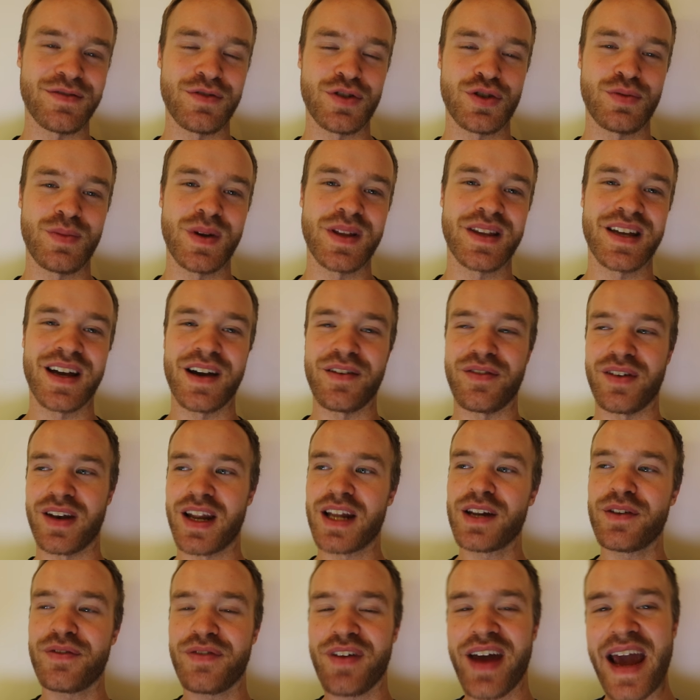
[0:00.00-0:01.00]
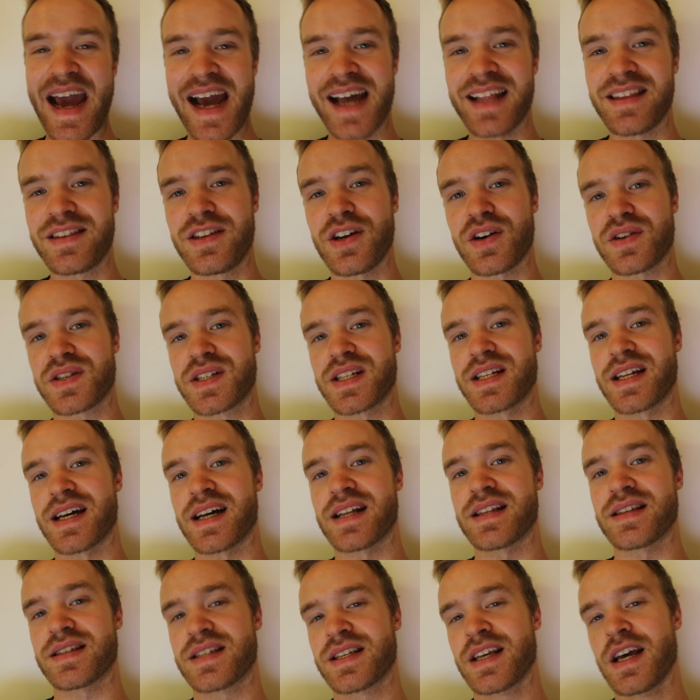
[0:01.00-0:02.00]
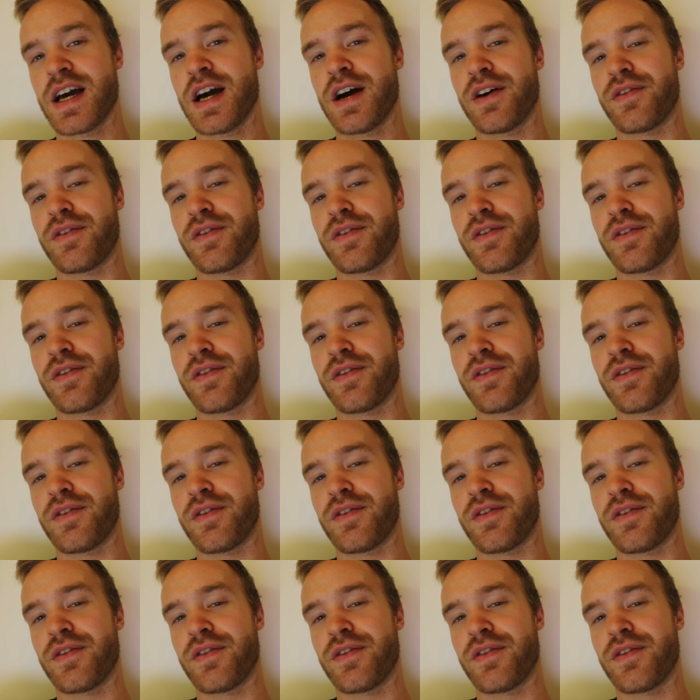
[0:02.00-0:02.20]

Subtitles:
which means they have a lot of antioxidants